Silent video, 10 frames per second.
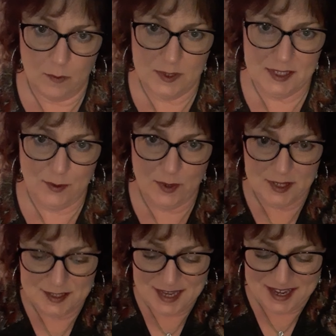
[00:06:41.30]
see what
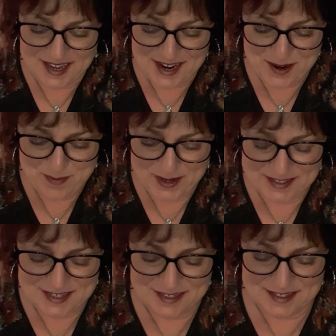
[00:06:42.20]
the second card
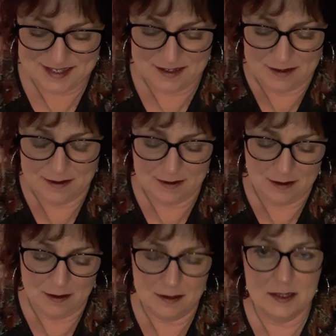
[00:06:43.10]
brings us.
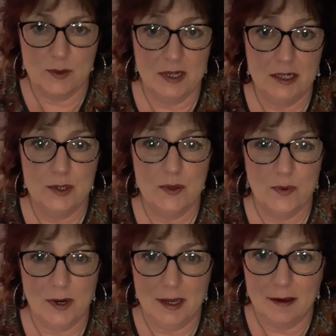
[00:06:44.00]
So we're going to do
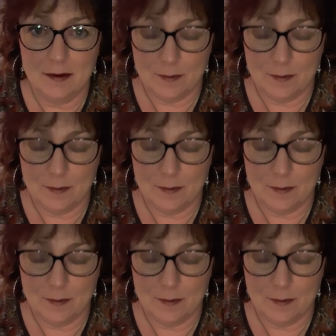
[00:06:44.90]
three.